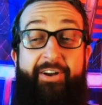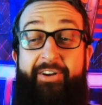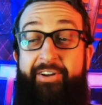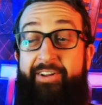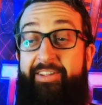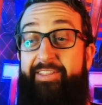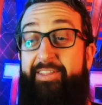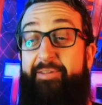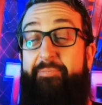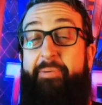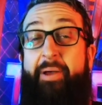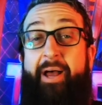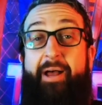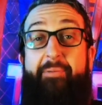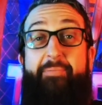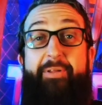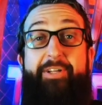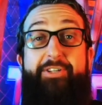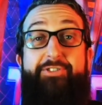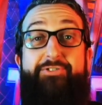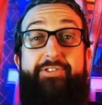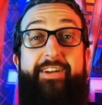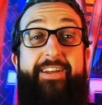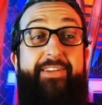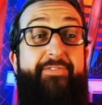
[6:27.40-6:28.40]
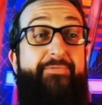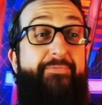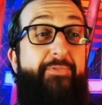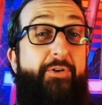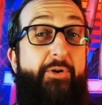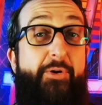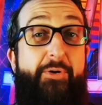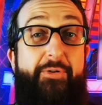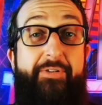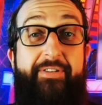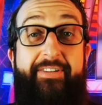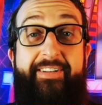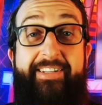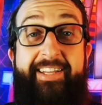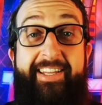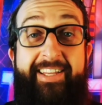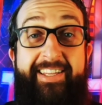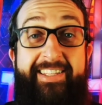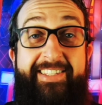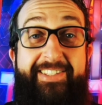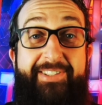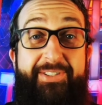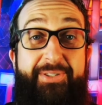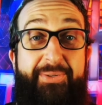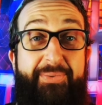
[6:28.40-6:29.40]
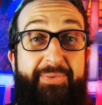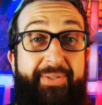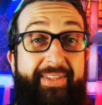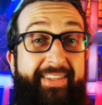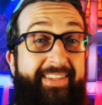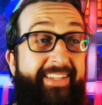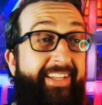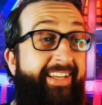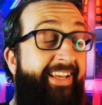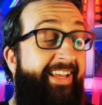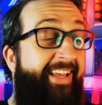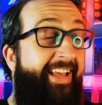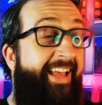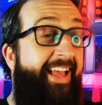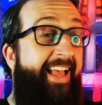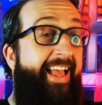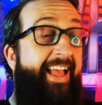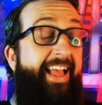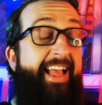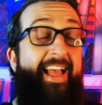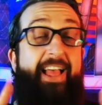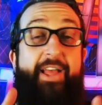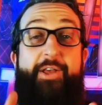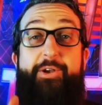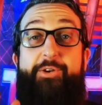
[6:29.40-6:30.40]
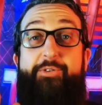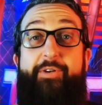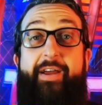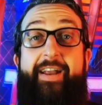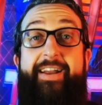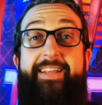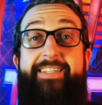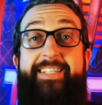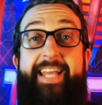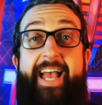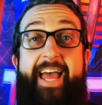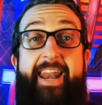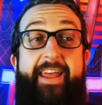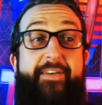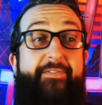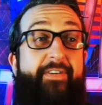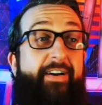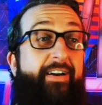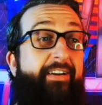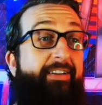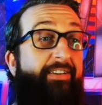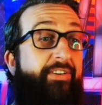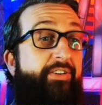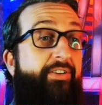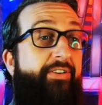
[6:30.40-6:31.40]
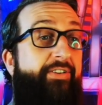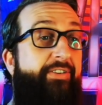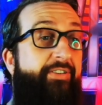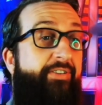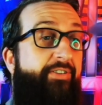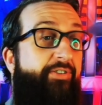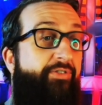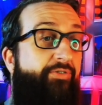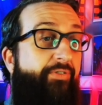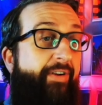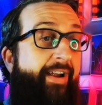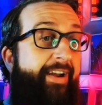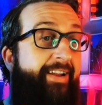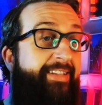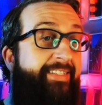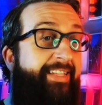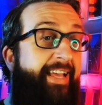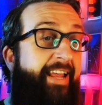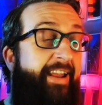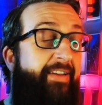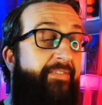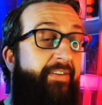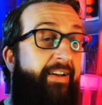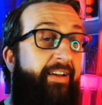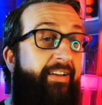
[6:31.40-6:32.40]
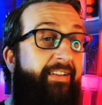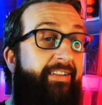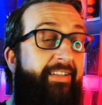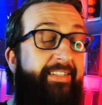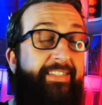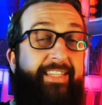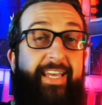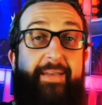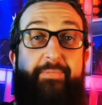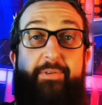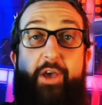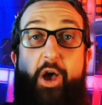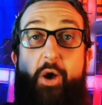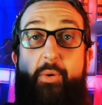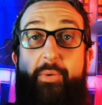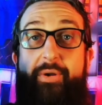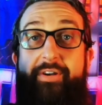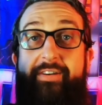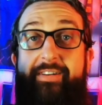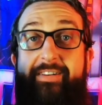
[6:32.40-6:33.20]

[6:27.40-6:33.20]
on the public transport and just do it. Greatest ad ever. Greatest ad ever. Let's keep going.